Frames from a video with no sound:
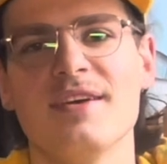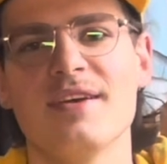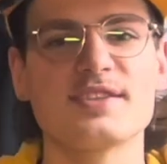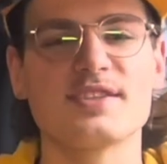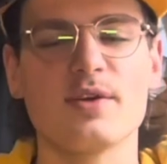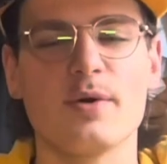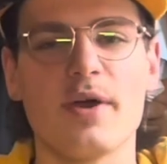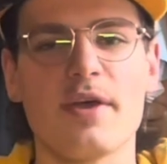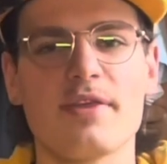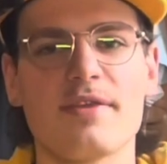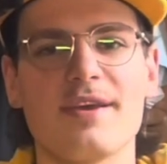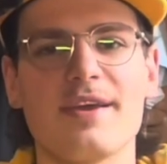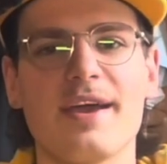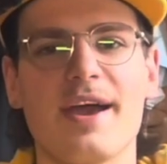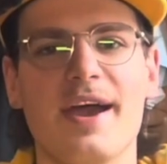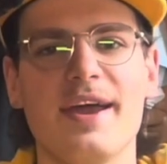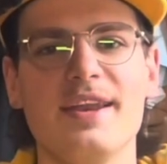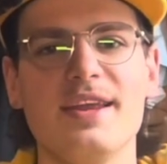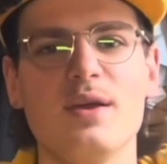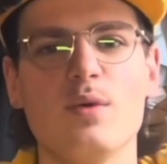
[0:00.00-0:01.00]
So I think
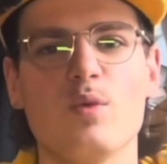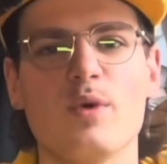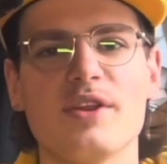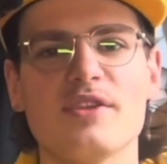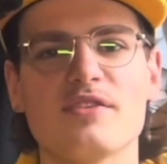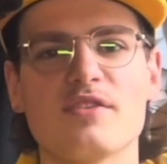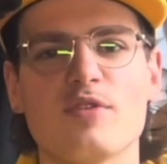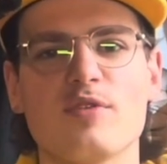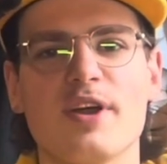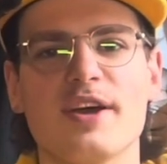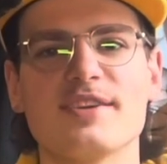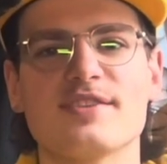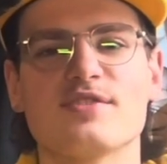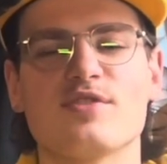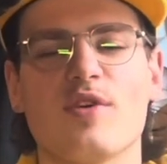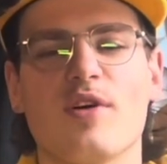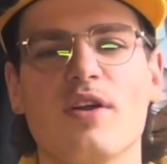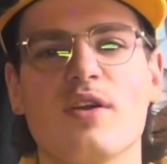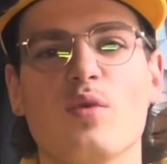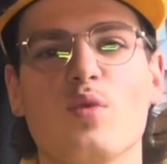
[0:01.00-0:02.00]
any winterized
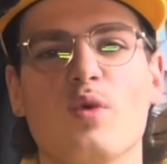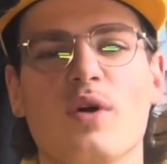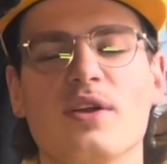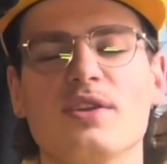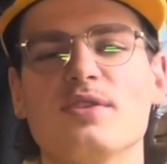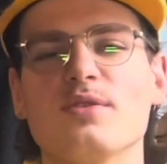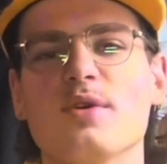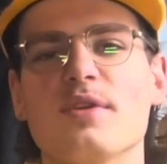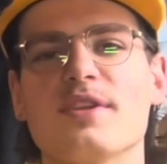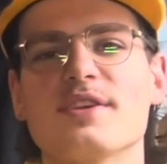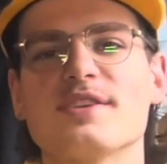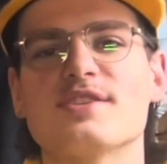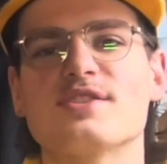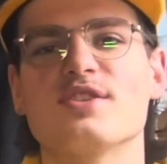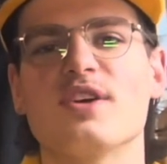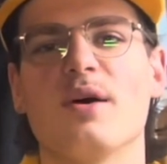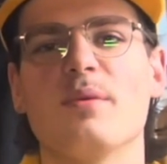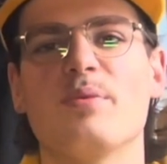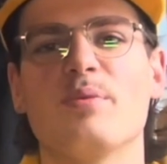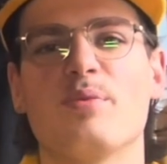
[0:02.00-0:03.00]
Jordan will do this
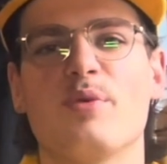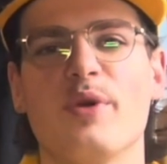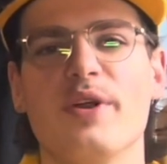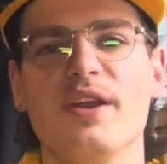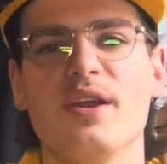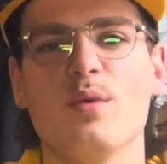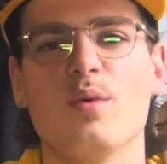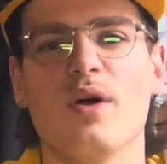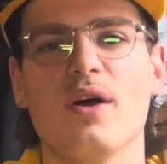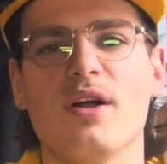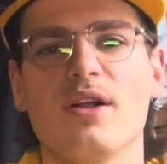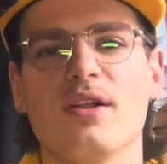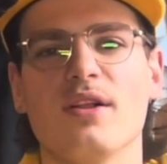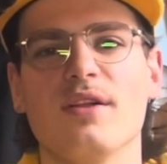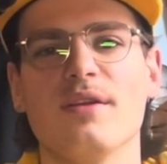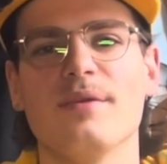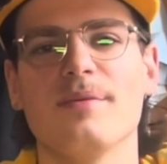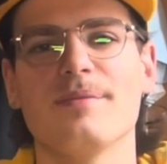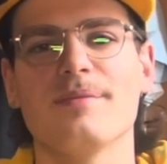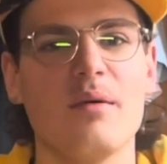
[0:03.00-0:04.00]
job pretty
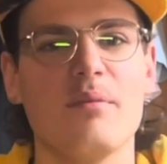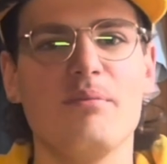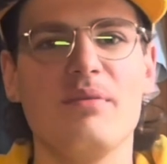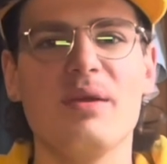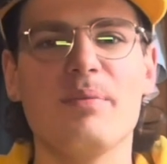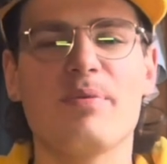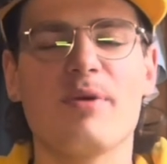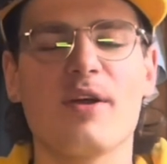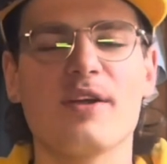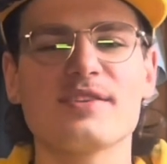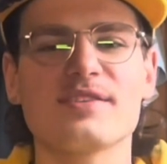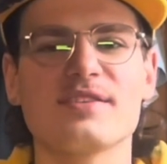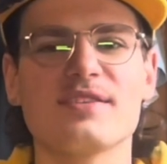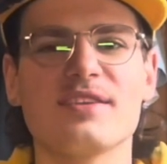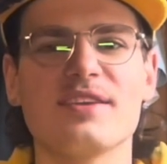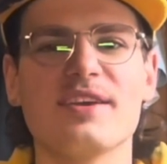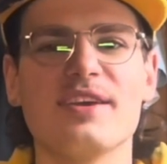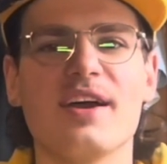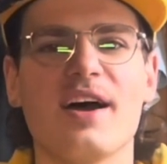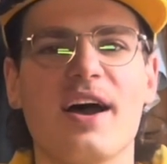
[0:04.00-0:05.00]
well. Me
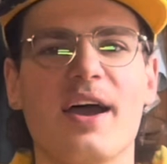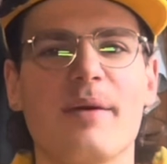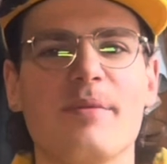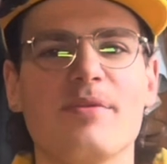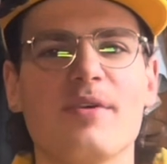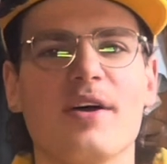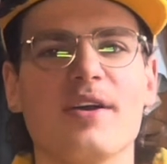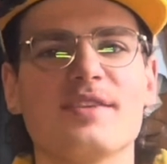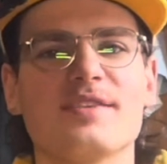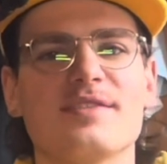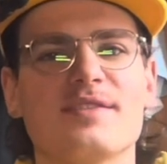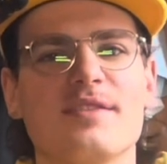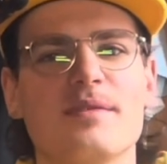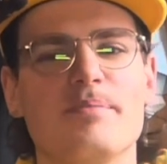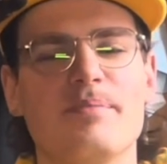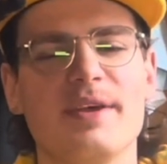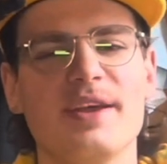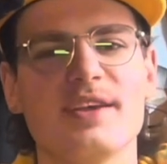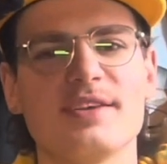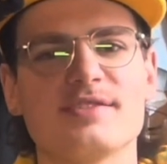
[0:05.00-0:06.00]
personally, I'm not the
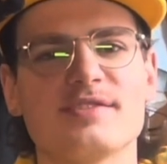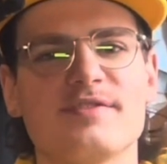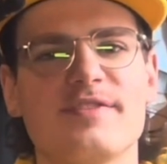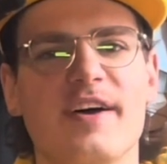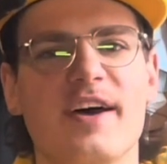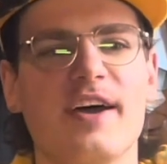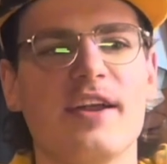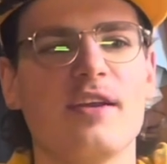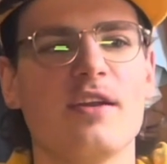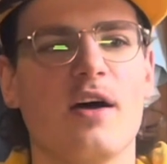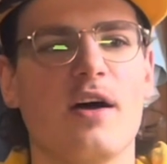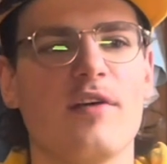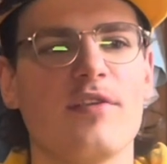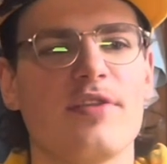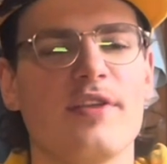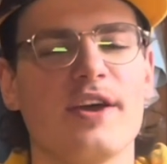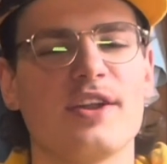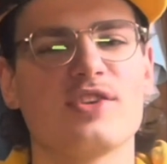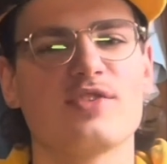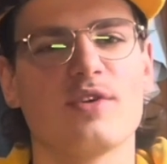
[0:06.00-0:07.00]
biggest fan
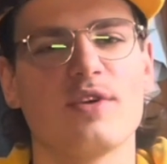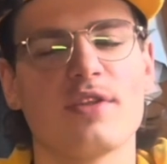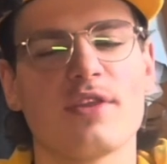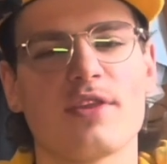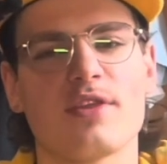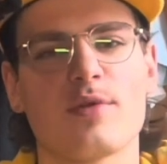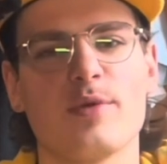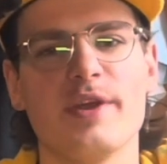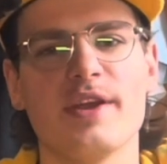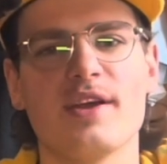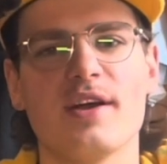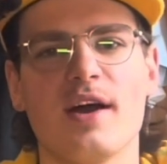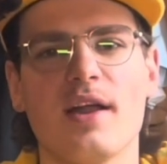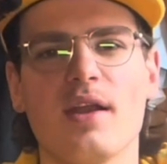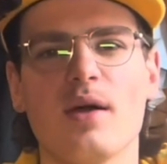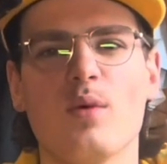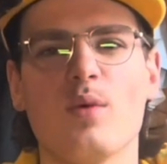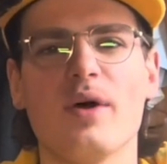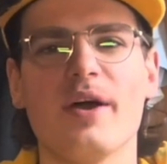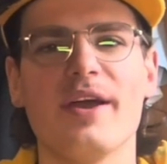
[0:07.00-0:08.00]
of that Jordan 3
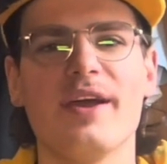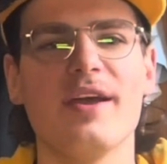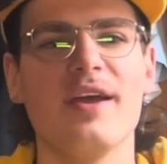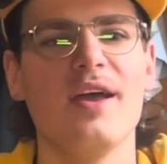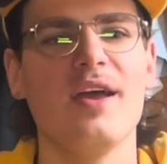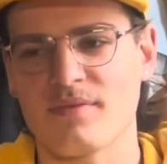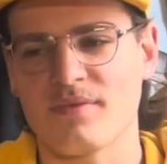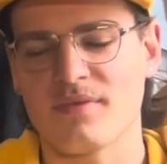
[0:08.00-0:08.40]
colorway.